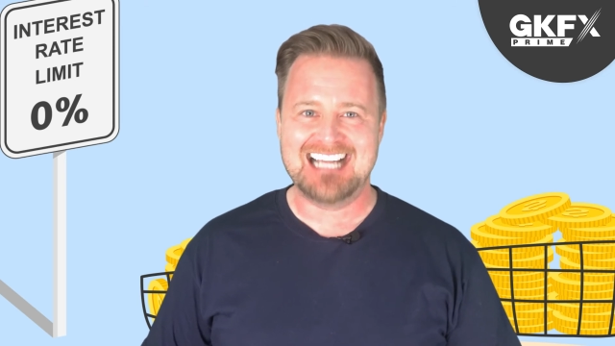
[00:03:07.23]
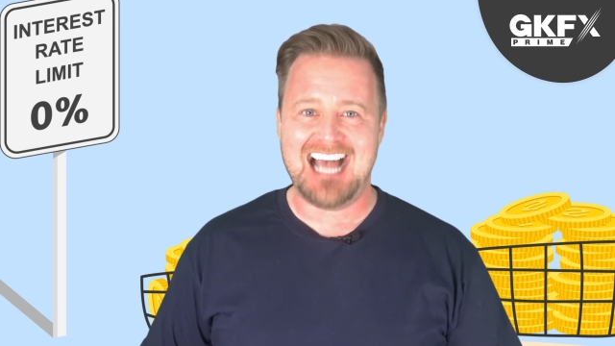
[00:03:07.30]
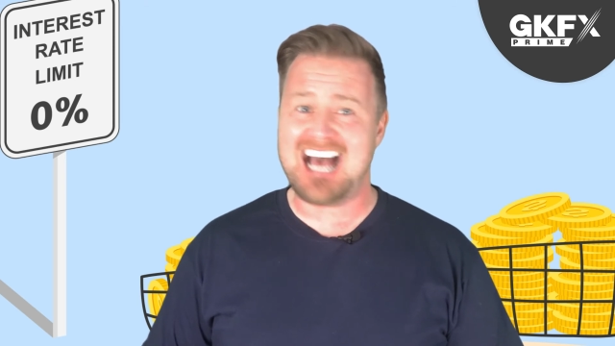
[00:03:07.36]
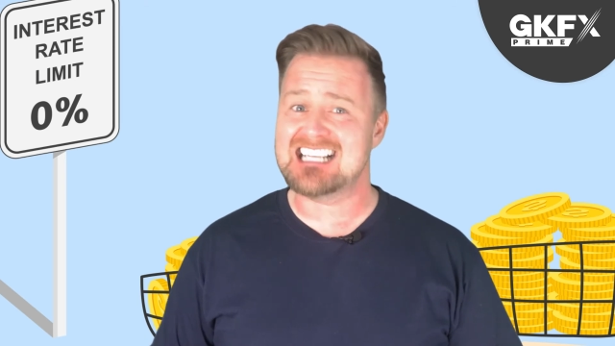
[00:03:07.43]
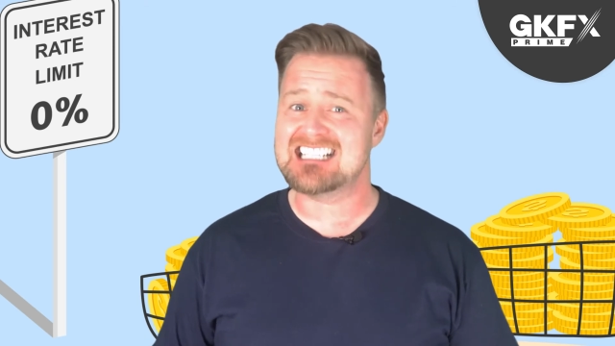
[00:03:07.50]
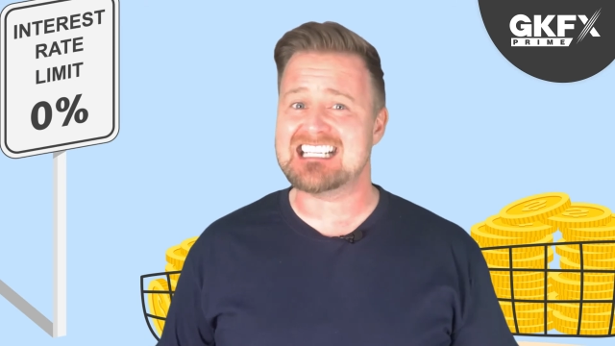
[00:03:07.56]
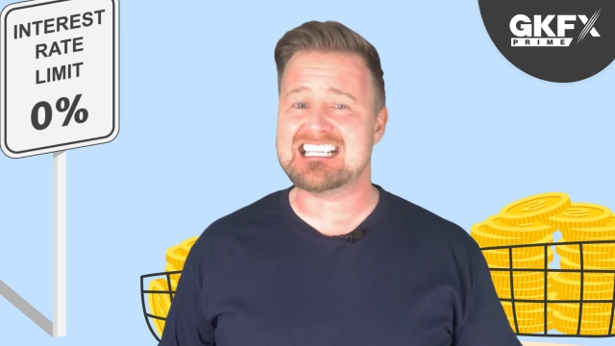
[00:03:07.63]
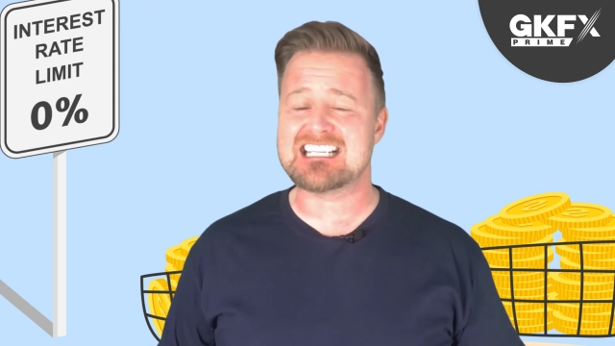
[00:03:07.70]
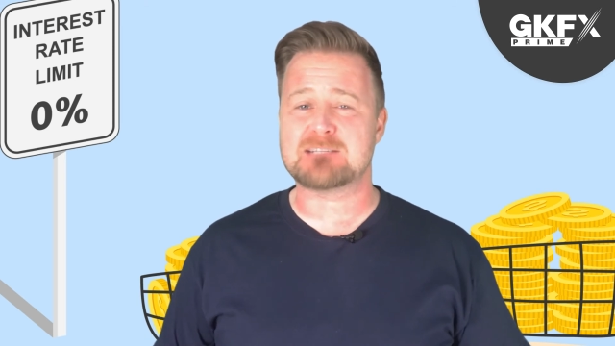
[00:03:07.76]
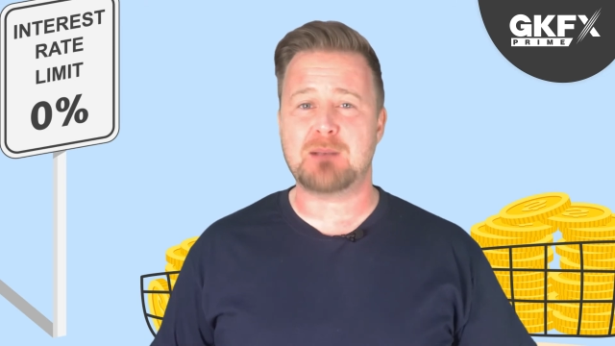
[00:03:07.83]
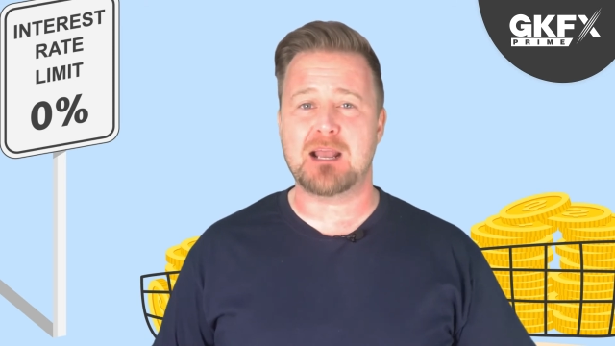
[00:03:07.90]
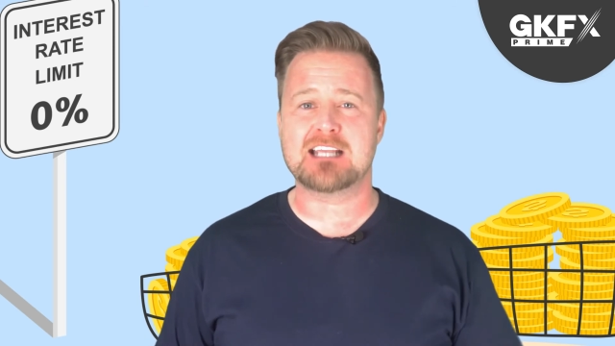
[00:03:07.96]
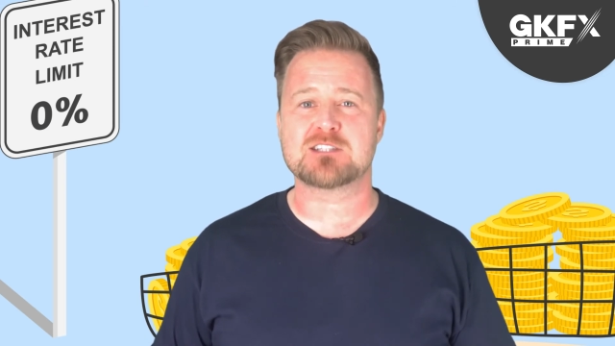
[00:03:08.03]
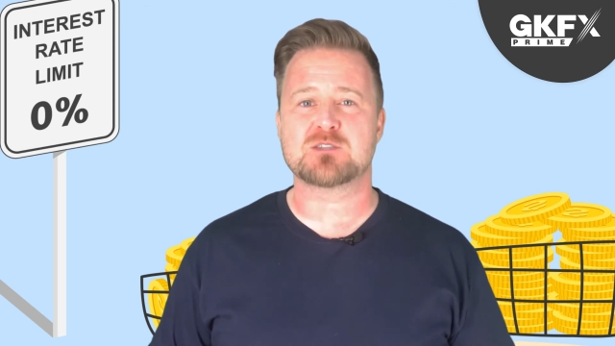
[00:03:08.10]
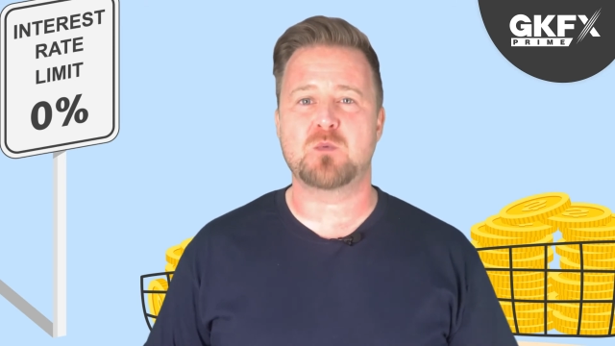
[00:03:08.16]
and
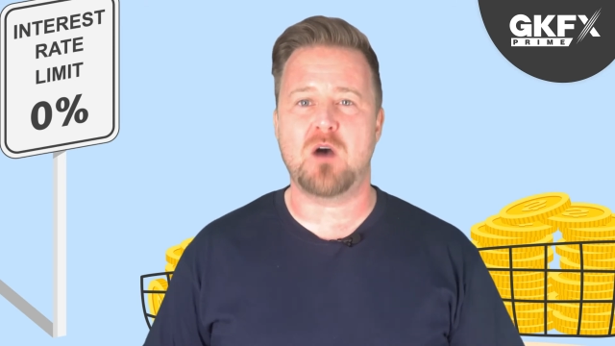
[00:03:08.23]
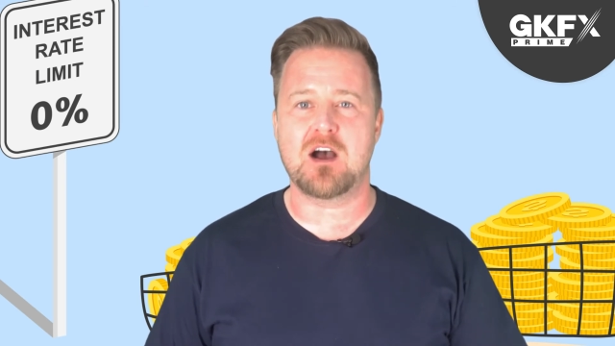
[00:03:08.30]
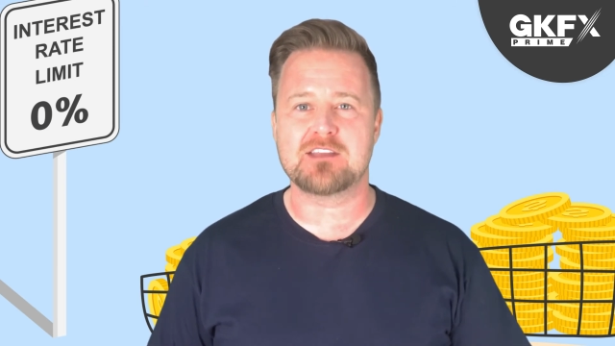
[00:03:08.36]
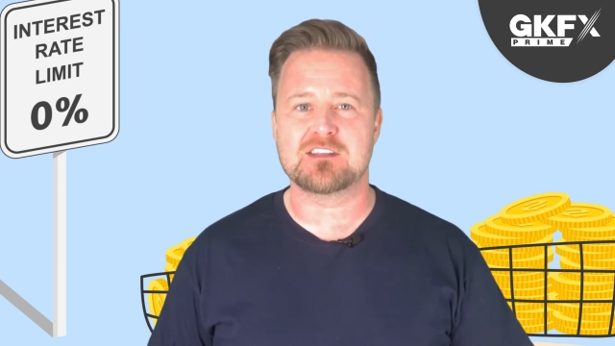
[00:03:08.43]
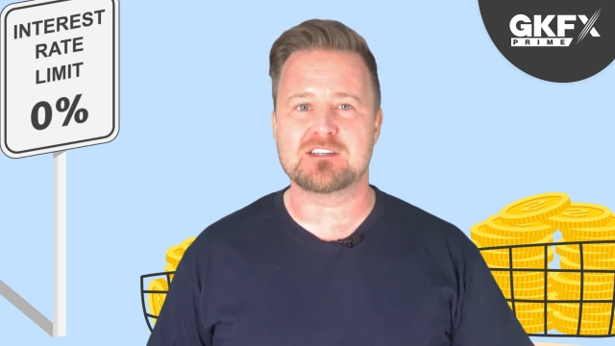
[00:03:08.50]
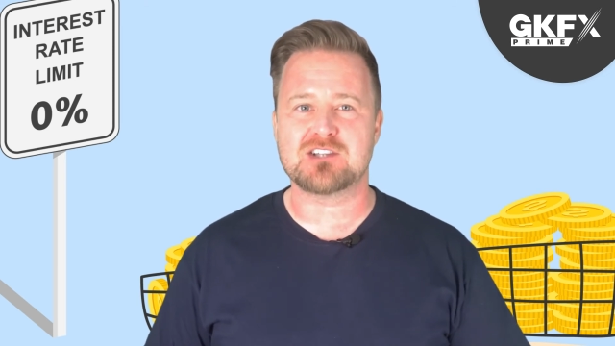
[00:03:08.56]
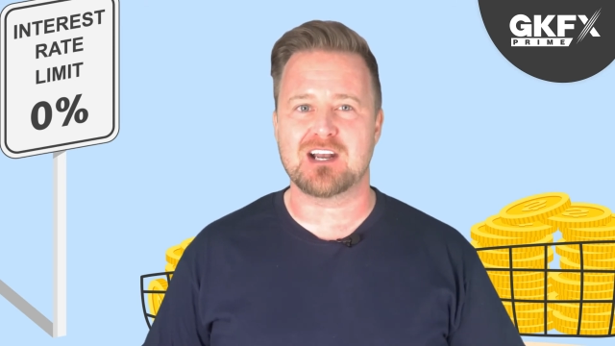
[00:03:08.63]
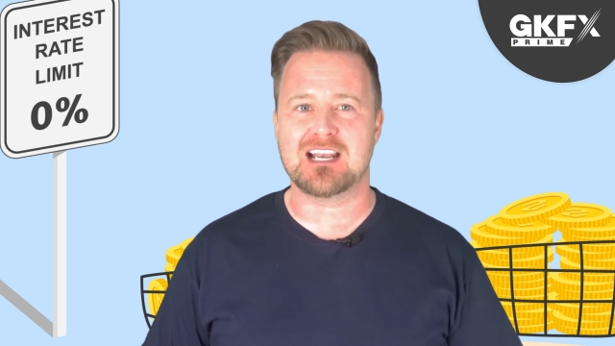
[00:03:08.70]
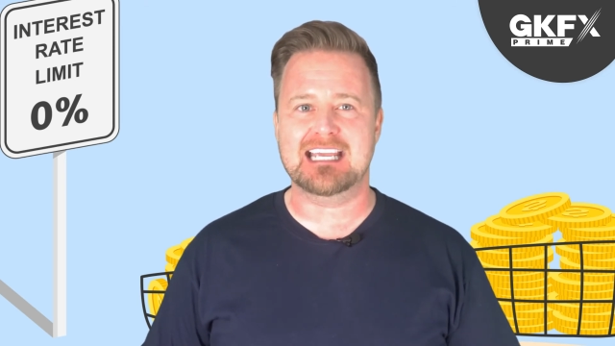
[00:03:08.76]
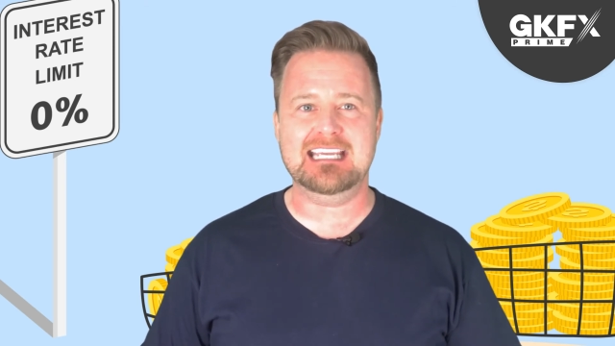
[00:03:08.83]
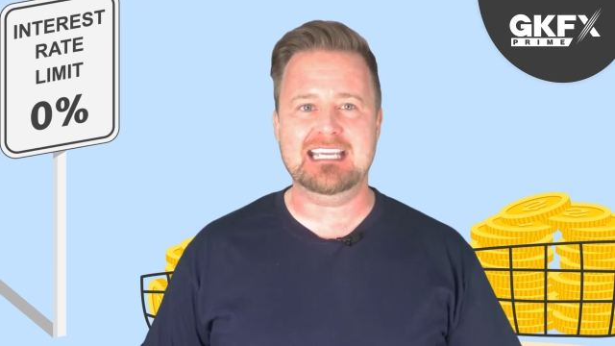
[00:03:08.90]
explains why the dollar